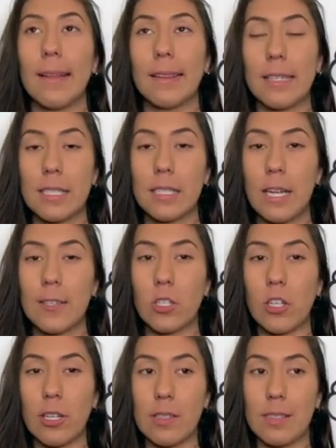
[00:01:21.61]
listing
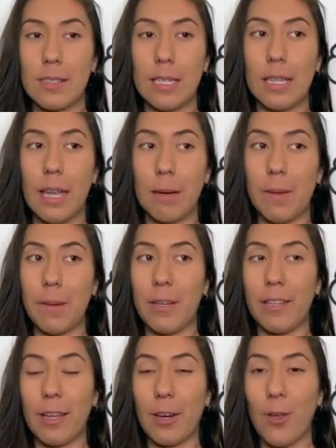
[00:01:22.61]
so you can see like
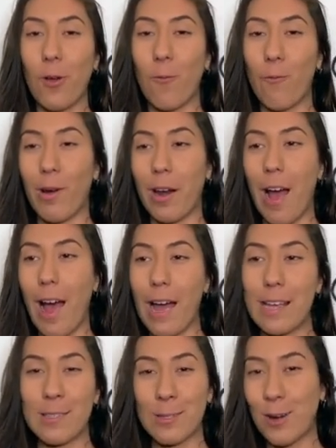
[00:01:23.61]
maybe like what
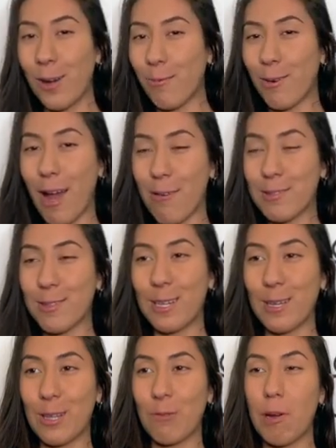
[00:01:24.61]
I saw when I was
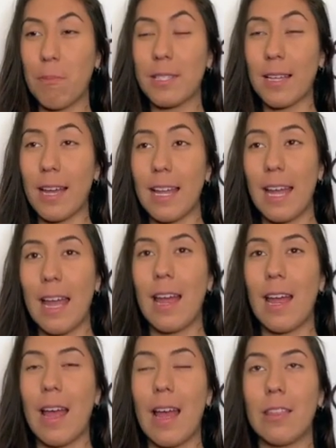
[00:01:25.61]
looking on the website.
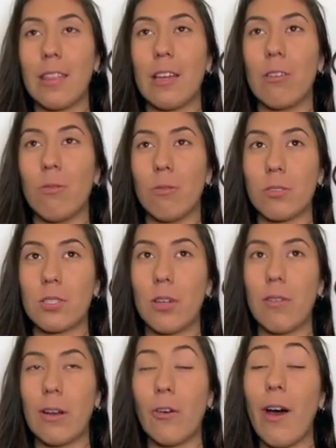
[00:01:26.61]
And then
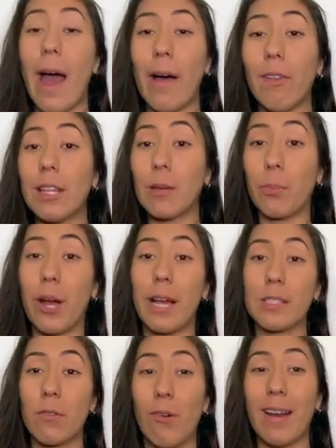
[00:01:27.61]
also it'll have like the
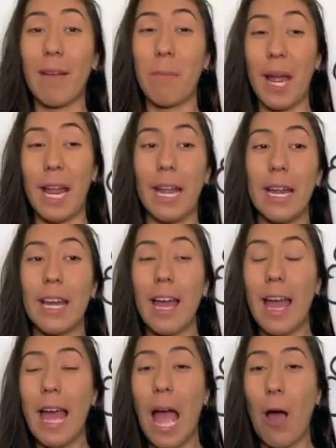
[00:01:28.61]
price of what I paid.
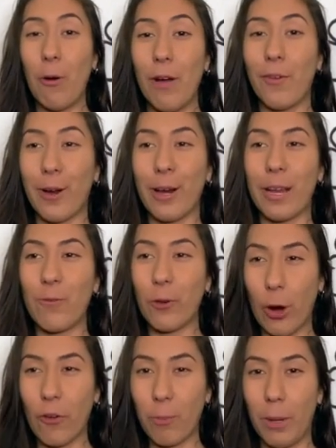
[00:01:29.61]
However, if
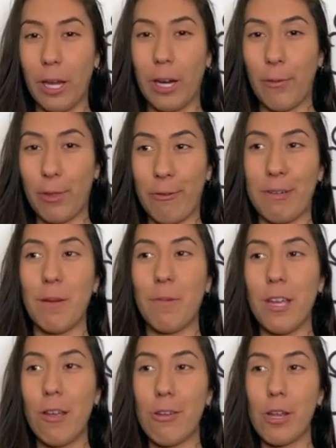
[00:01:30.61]
you're familiar with ThredUp,
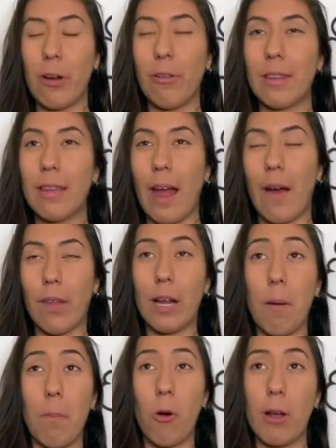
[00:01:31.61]
you know that they have like
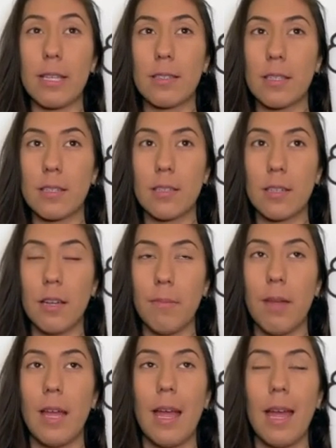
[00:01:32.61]
a point system,
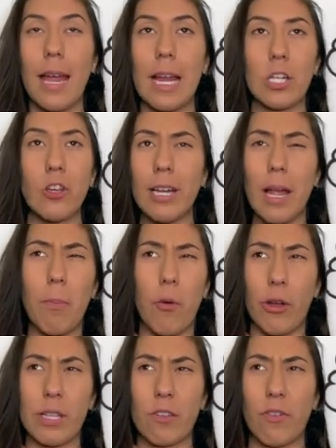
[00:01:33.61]
and you can get
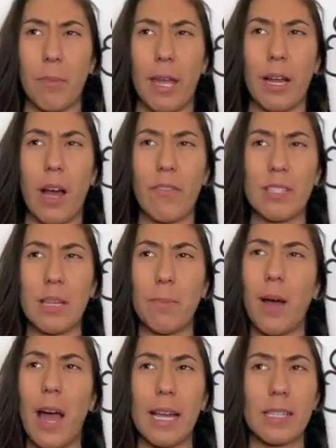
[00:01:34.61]
points from like obviously
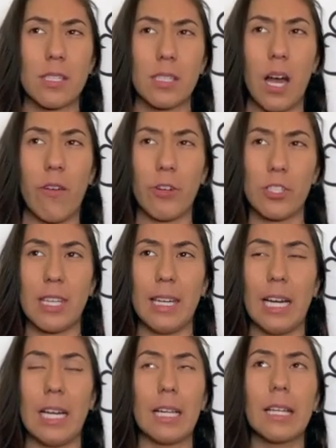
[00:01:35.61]
buying stuff or
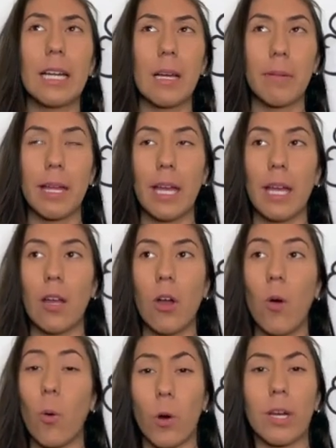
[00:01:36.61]
sending in a cleanup kit,
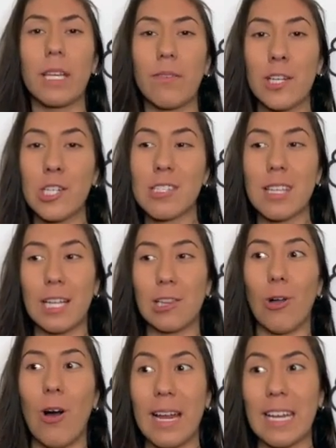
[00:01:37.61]
or even just like
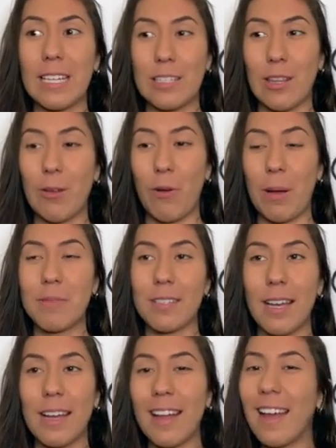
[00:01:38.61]
logging into the
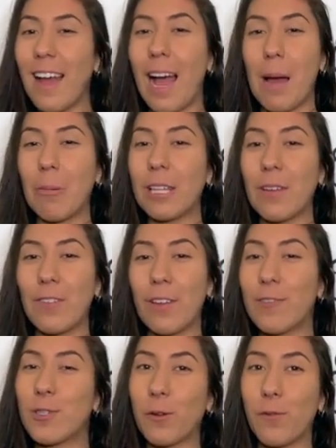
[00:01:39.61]
website, I believe
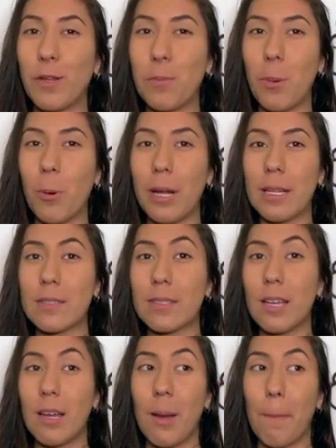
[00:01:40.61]
gives you a few points.
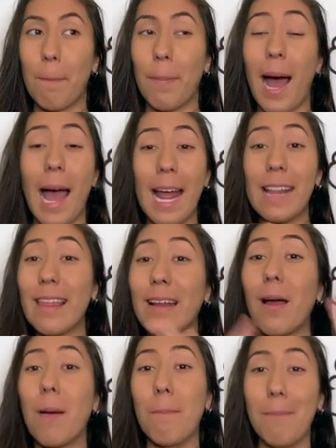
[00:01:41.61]
But I had like
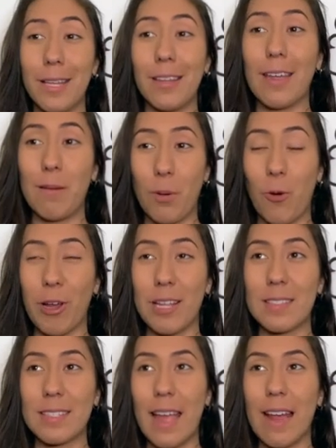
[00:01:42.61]
1,000,000
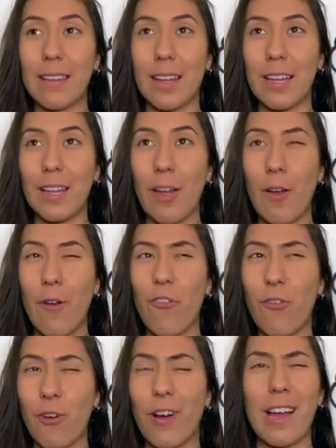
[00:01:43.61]
points, and like
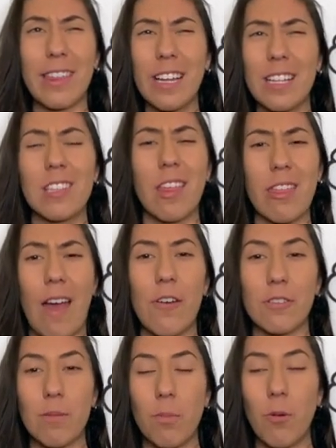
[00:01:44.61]
for I think it's
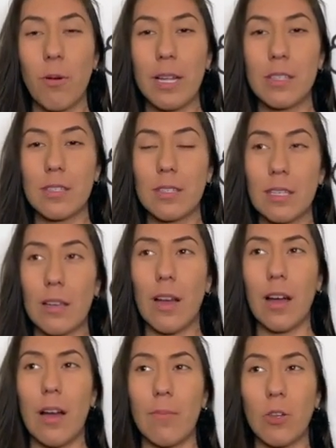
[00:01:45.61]
1,000 points,
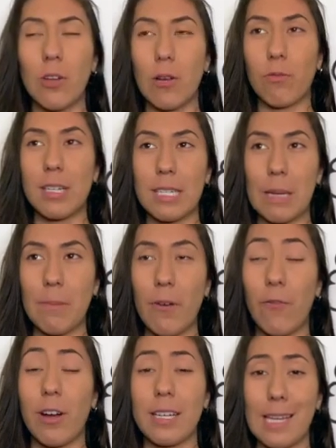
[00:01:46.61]
you can redeem it
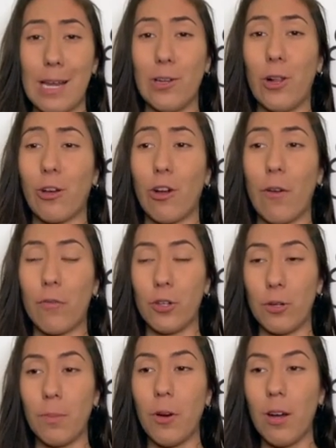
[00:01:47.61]
for a $10 off
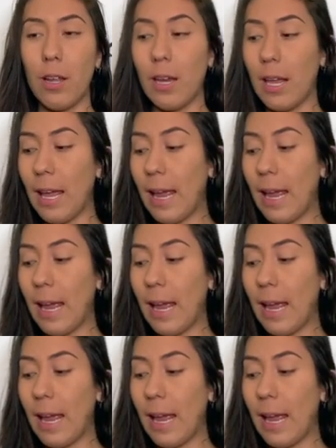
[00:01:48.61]
coupon.